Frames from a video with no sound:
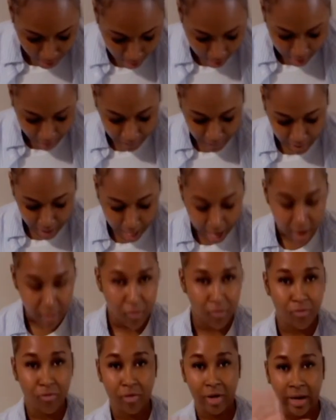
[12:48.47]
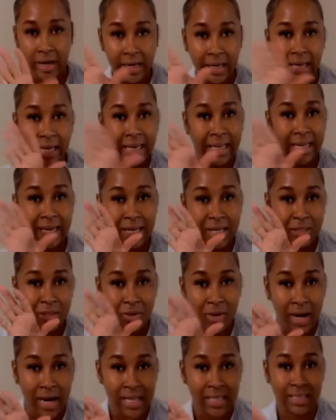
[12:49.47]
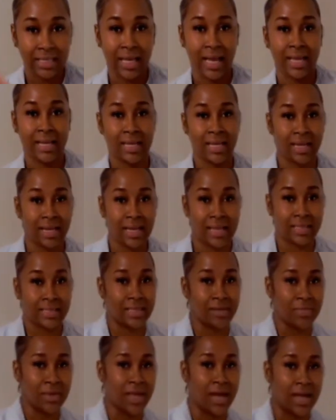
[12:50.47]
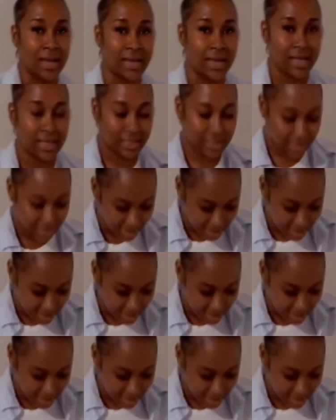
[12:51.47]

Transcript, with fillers: i think i'm really leaning towards the adidas to be honest